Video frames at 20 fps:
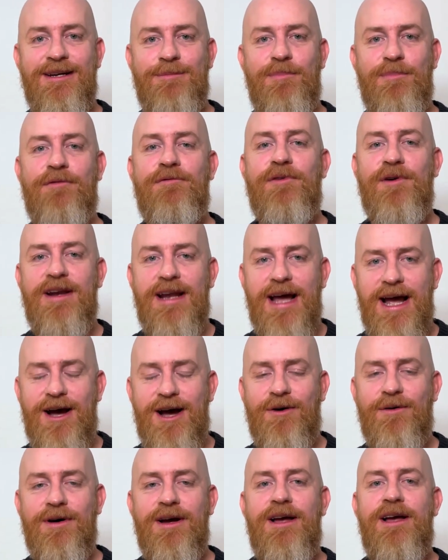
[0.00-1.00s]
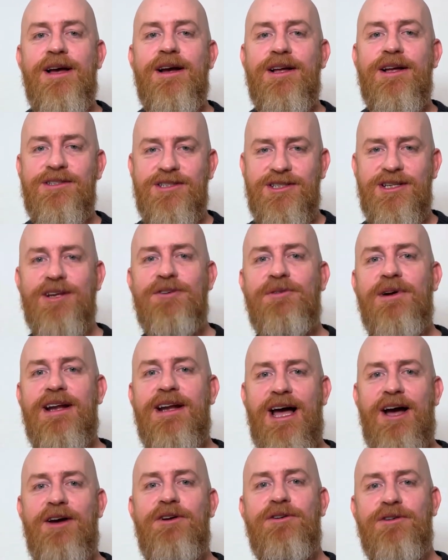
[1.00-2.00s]
But for now, considering
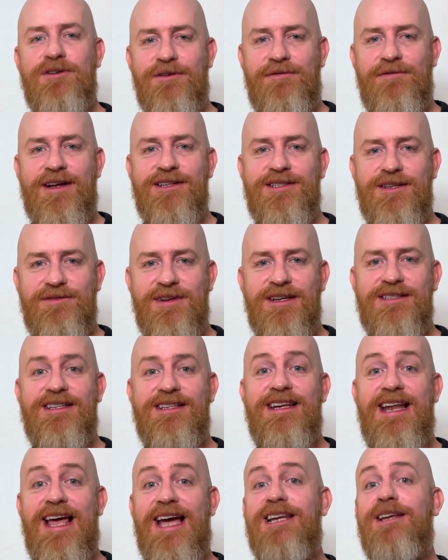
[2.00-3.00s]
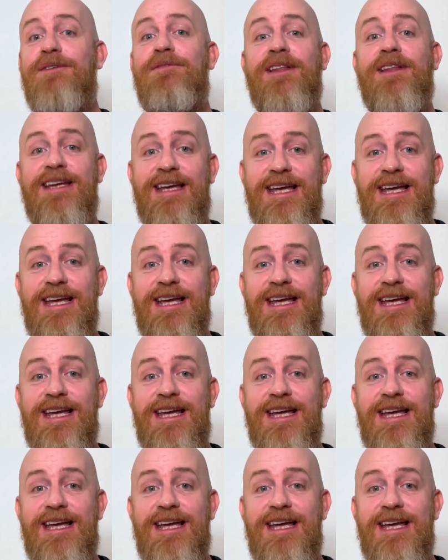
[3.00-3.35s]
how your defensiveness negatively